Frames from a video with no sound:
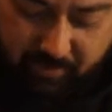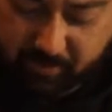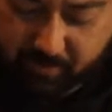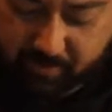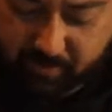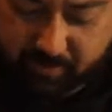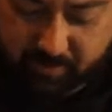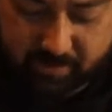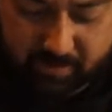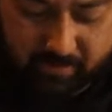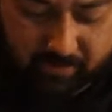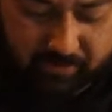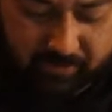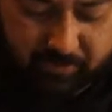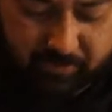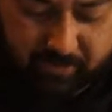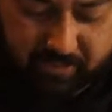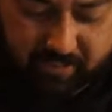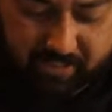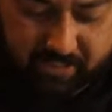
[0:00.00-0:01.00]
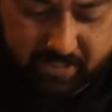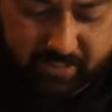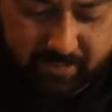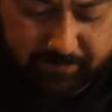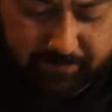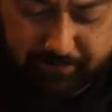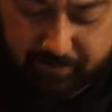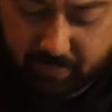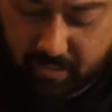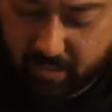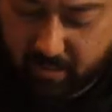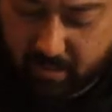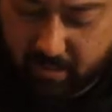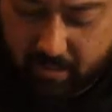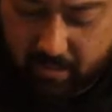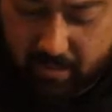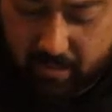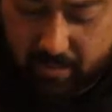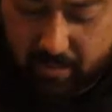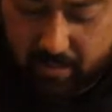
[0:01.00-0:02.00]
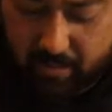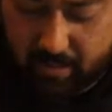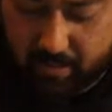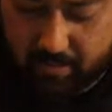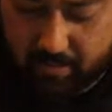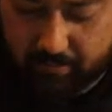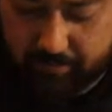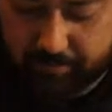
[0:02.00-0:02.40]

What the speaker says: was pretty sick. I